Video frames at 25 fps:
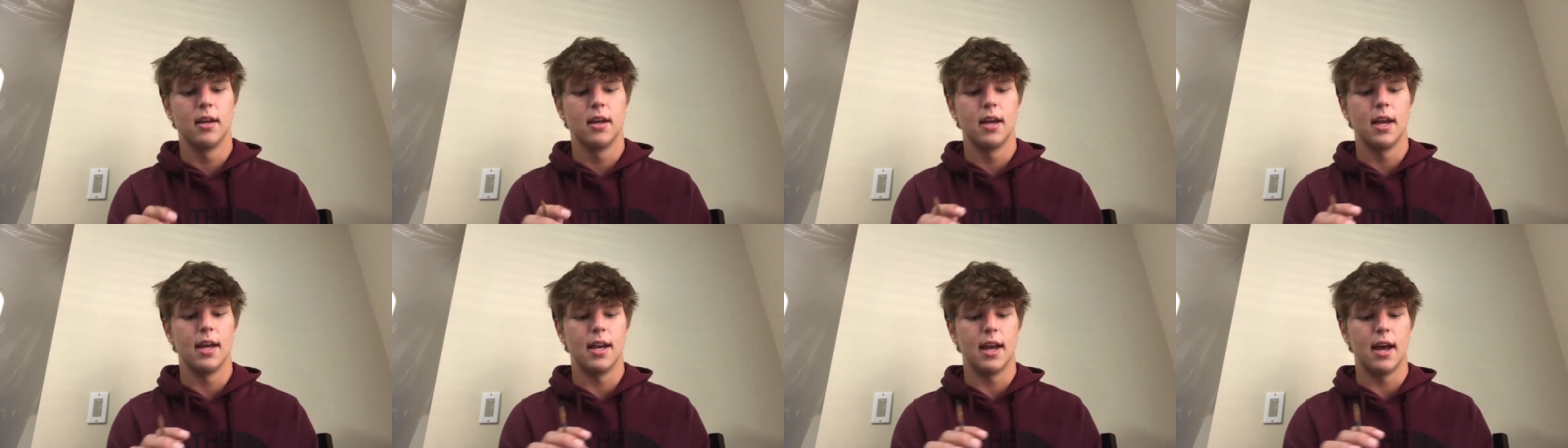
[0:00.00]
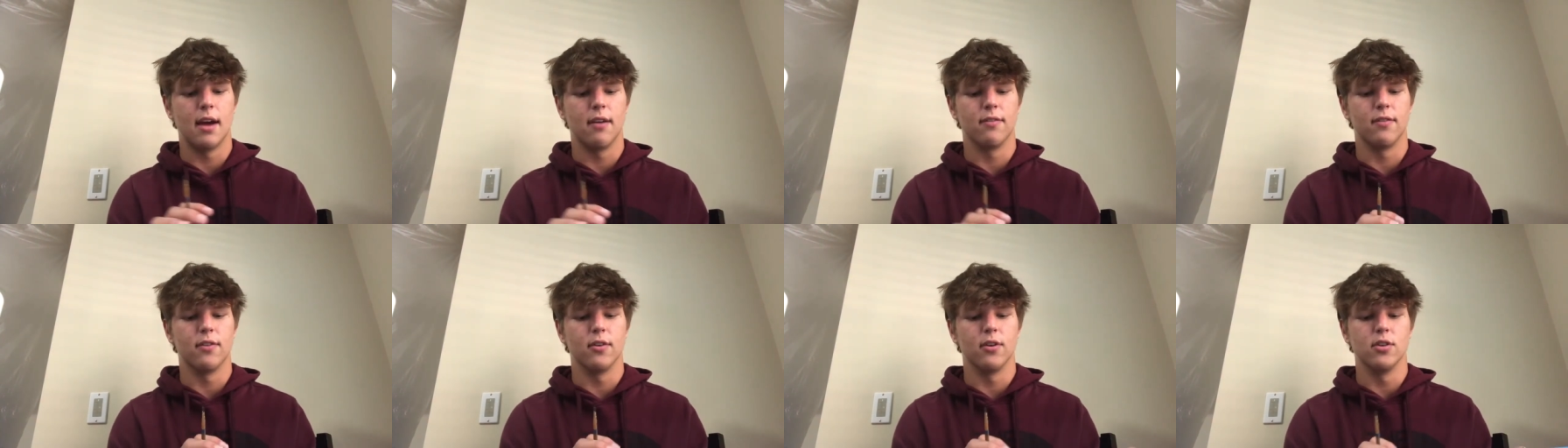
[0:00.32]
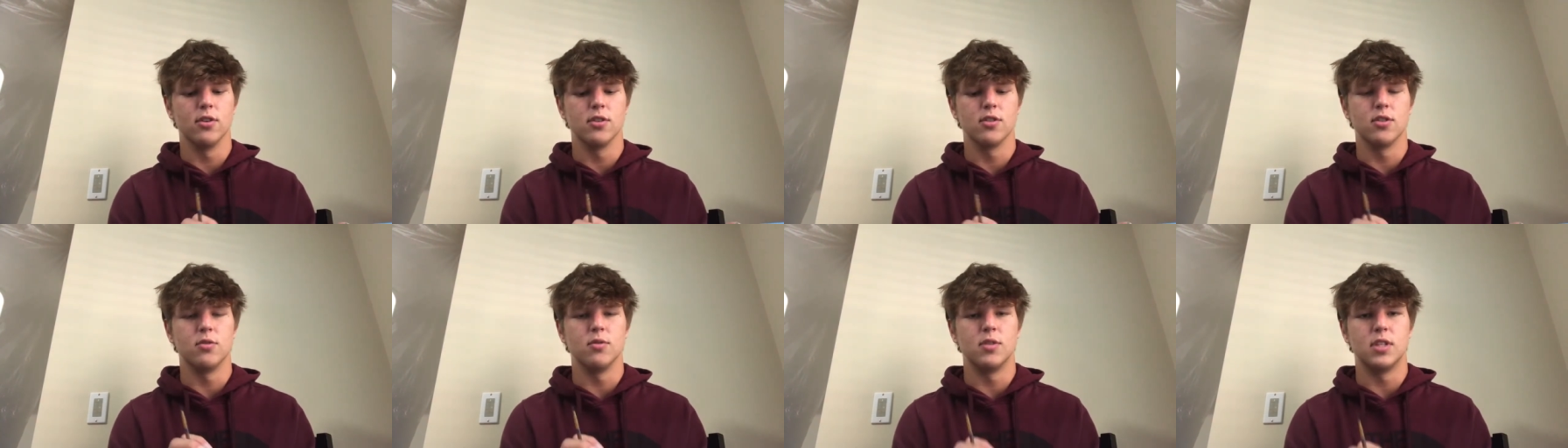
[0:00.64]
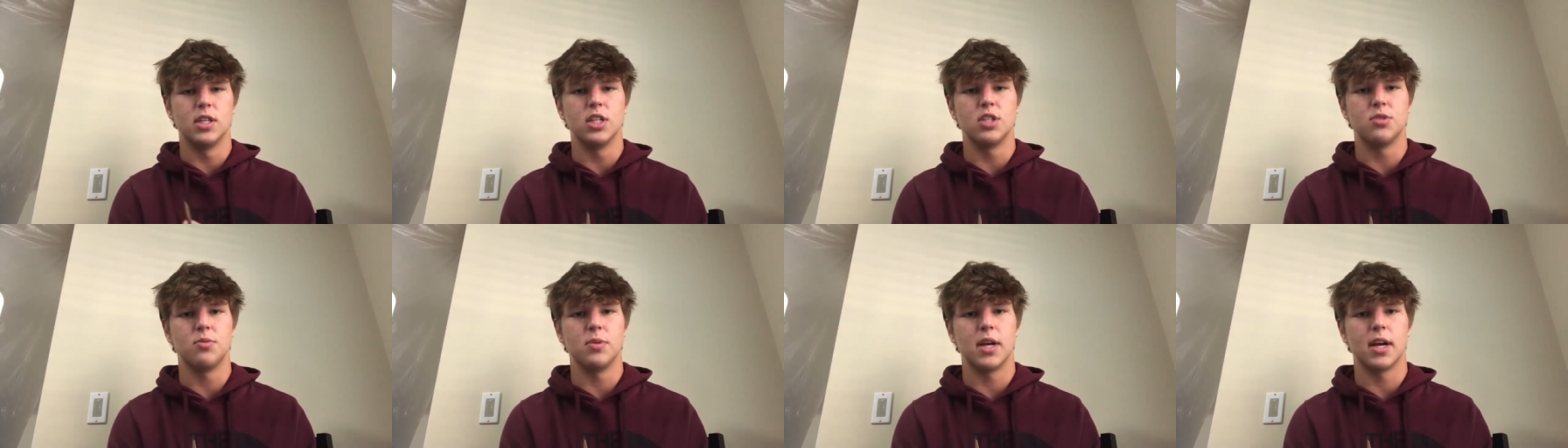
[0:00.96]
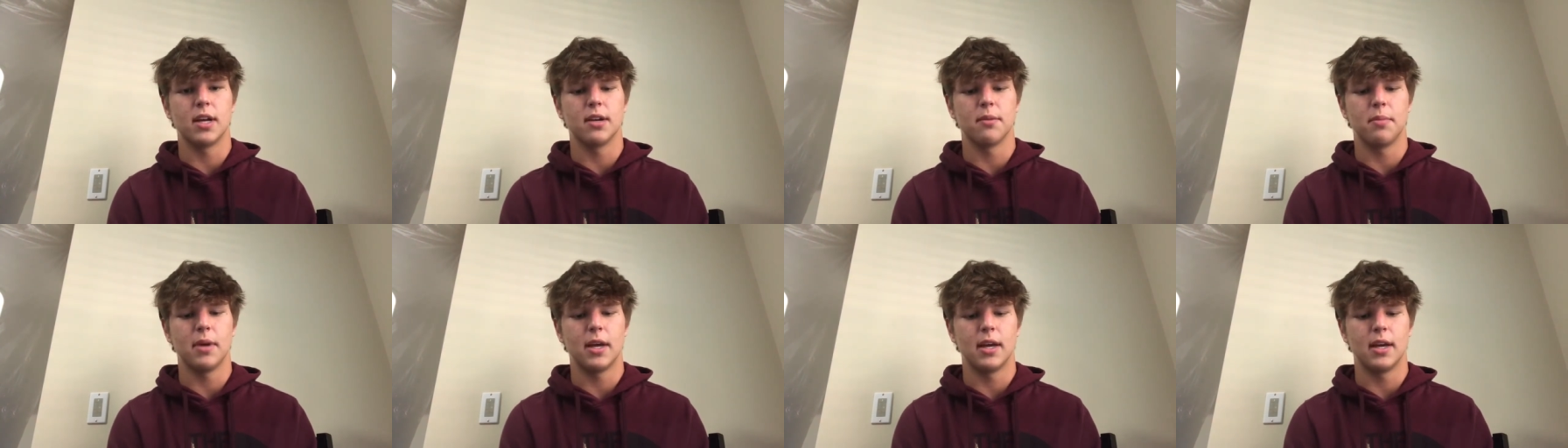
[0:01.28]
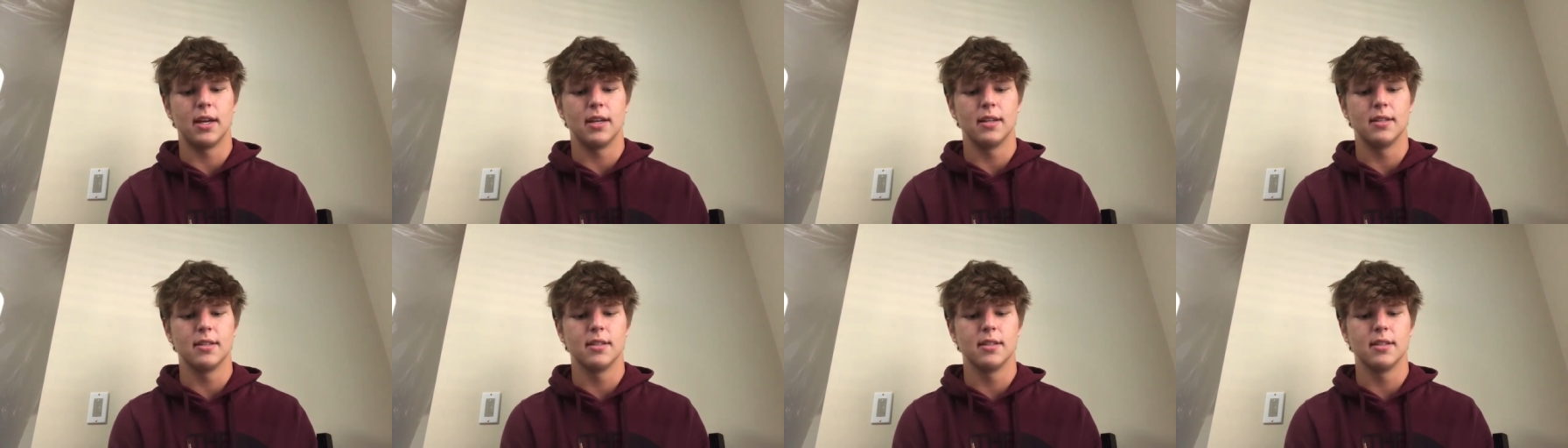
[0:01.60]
and effort to teach me how to paint